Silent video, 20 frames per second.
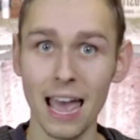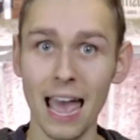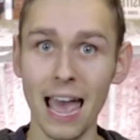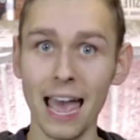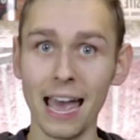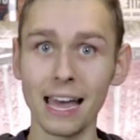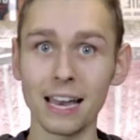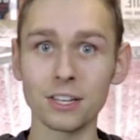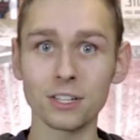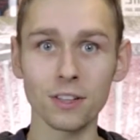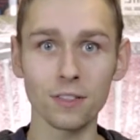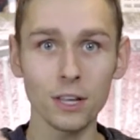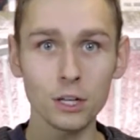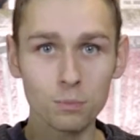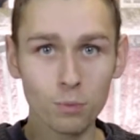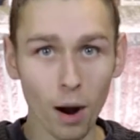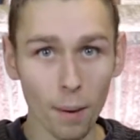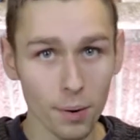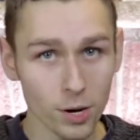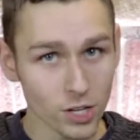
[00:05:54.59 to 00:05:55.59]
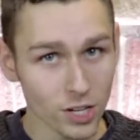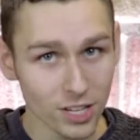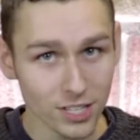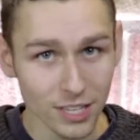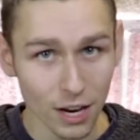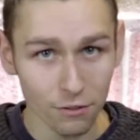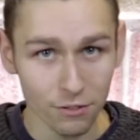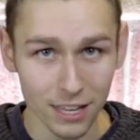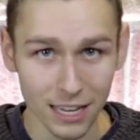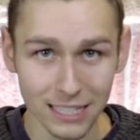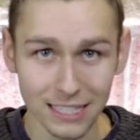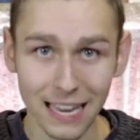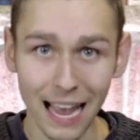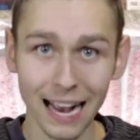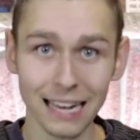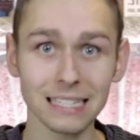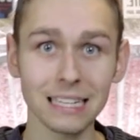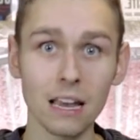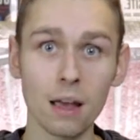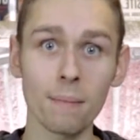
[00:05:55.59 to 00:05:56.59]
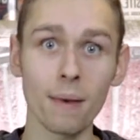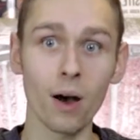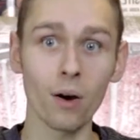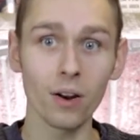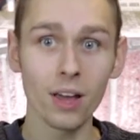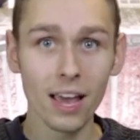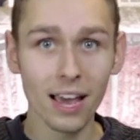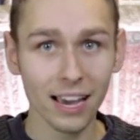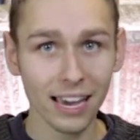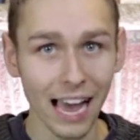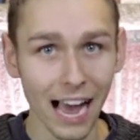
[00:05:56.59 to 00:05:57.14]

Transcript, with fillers: And these properties can sell for the exact same amount,